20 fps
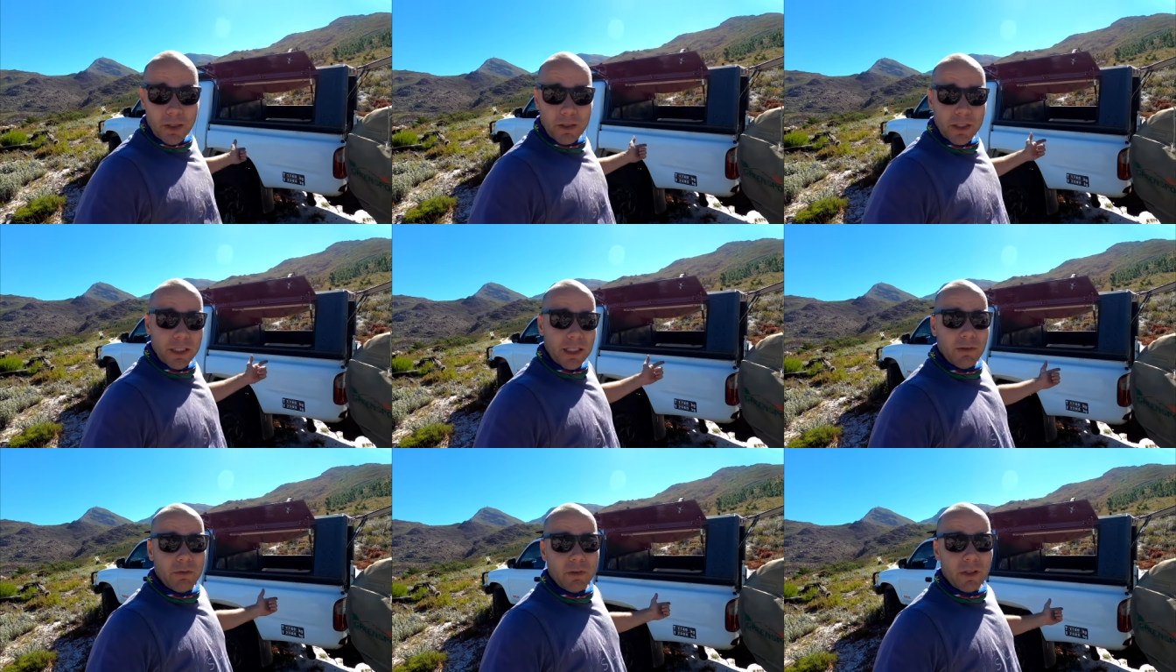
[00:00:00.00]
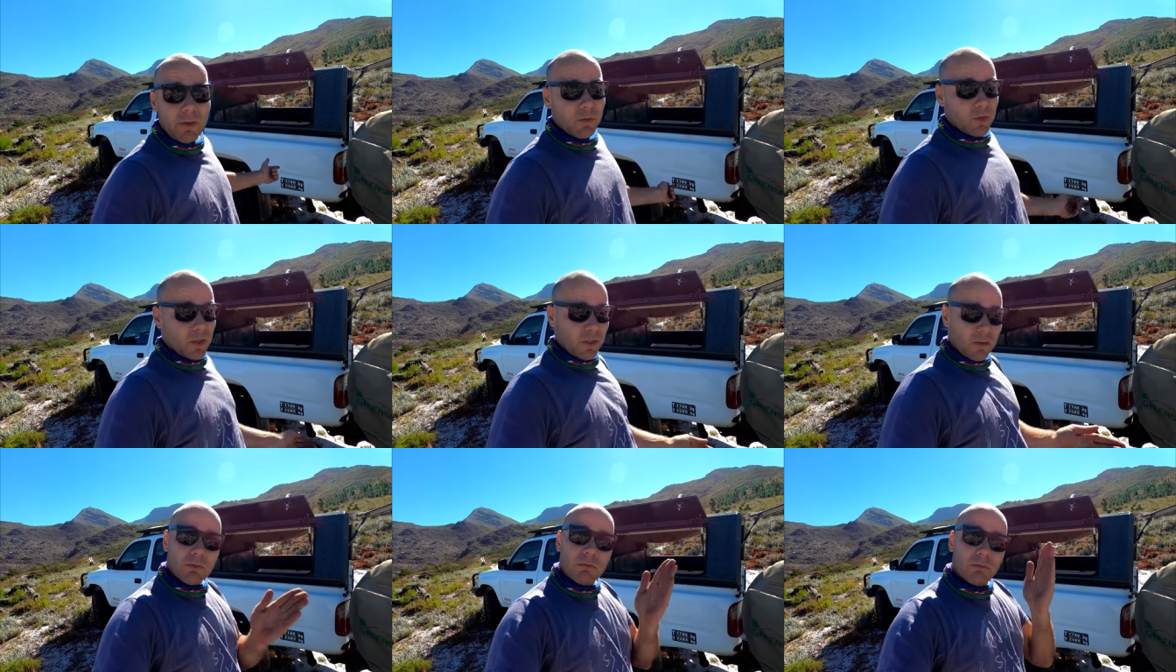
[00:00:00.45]
my recovery,
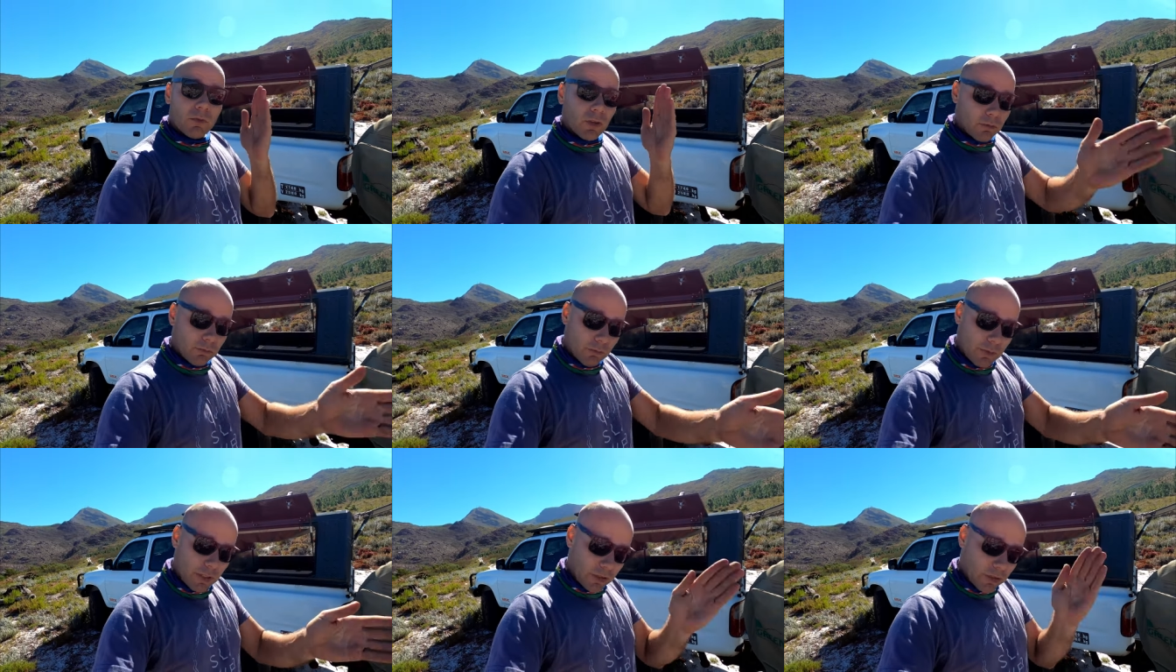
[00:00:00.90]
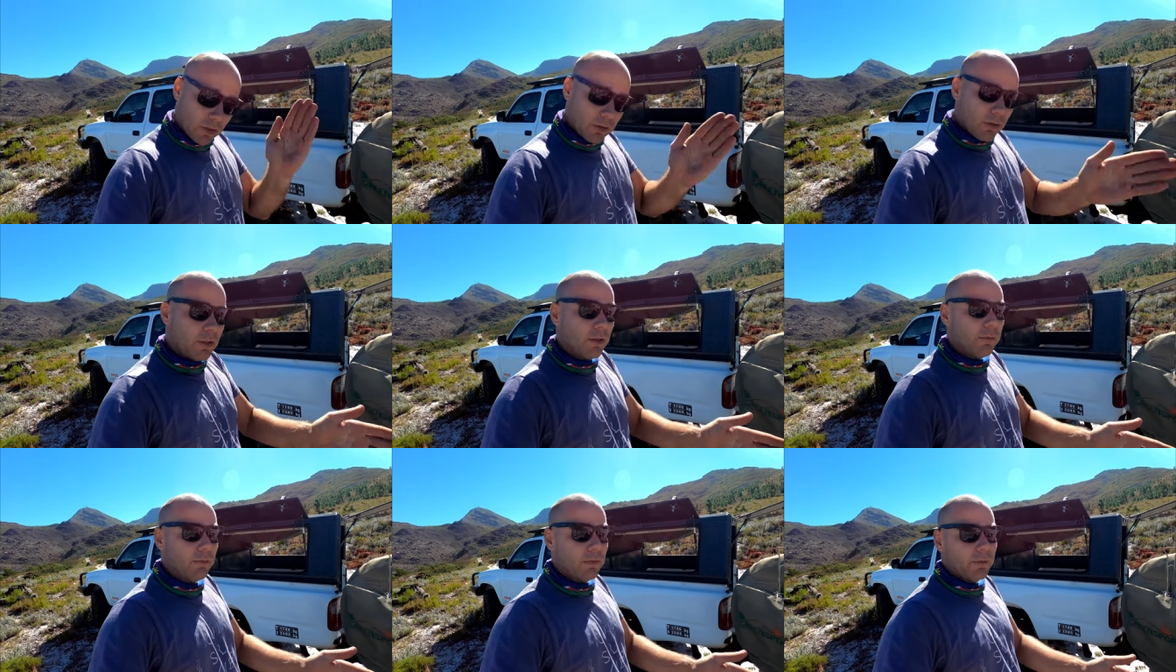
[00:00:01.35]
just
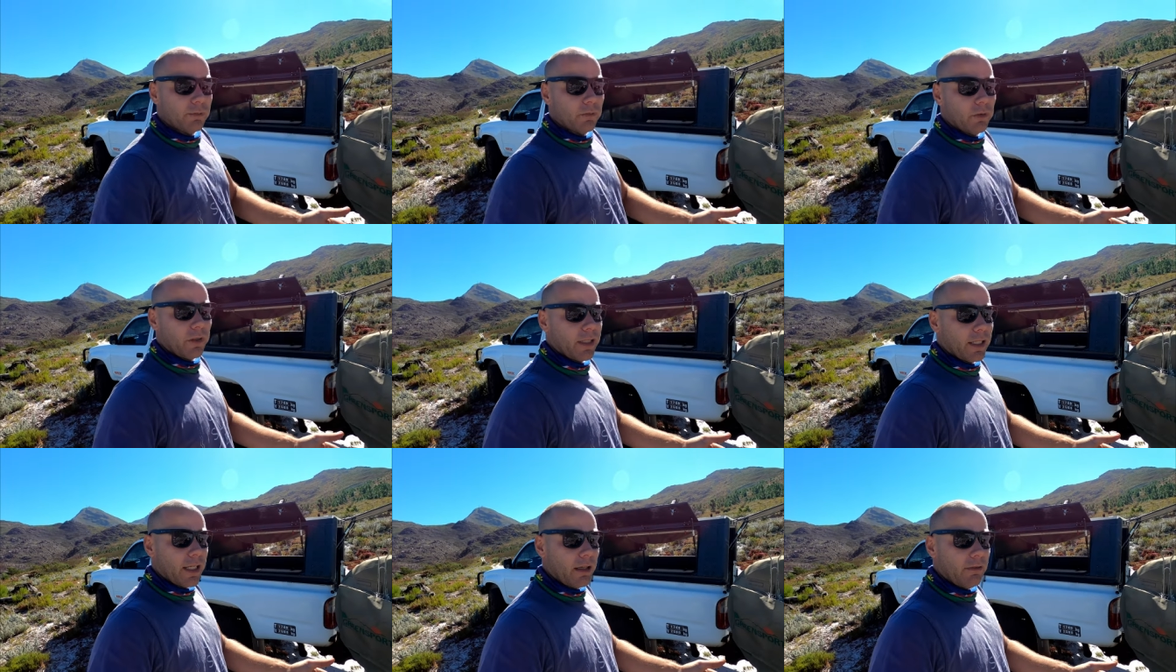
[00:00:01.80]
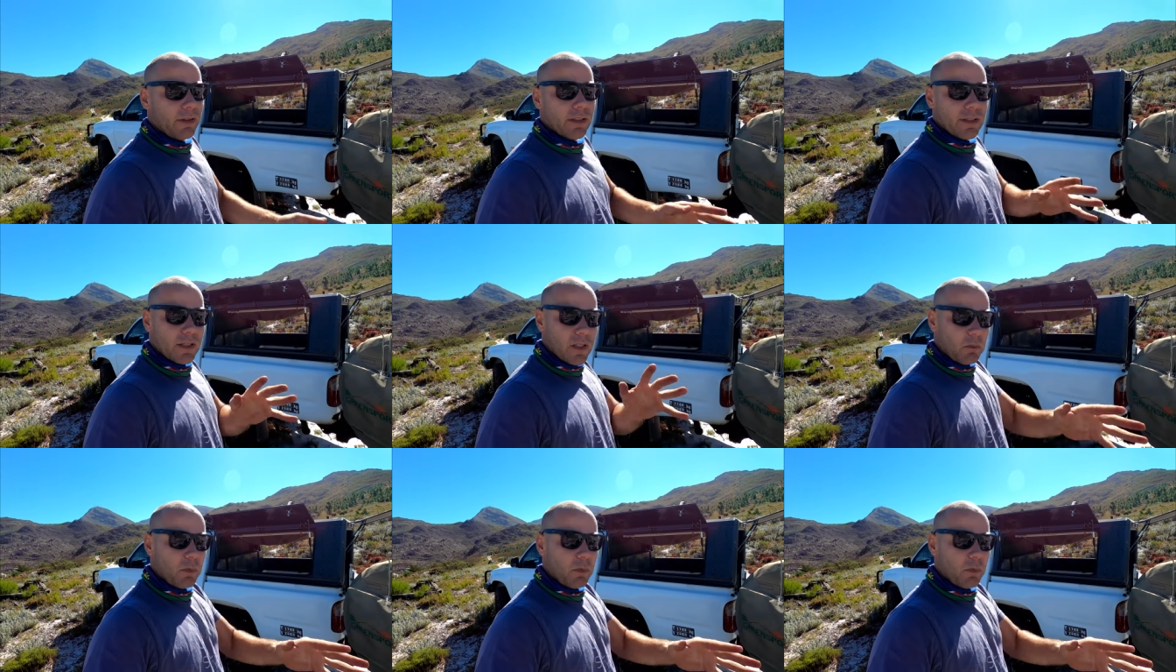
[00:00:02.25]
exclusively for recovery. It's a